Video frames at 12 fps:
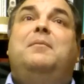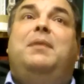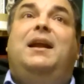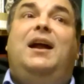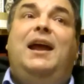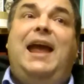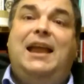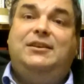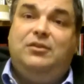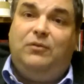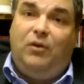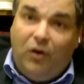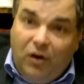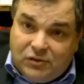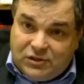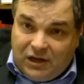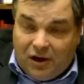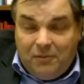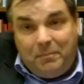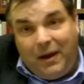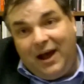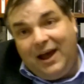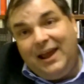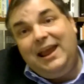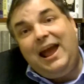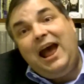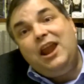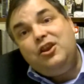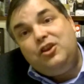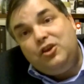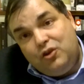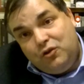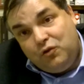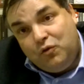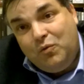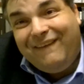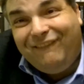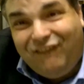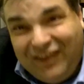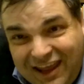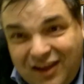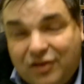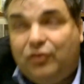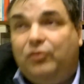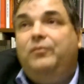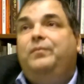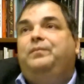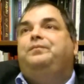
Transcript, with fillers: but I had to also buy a new vehicle.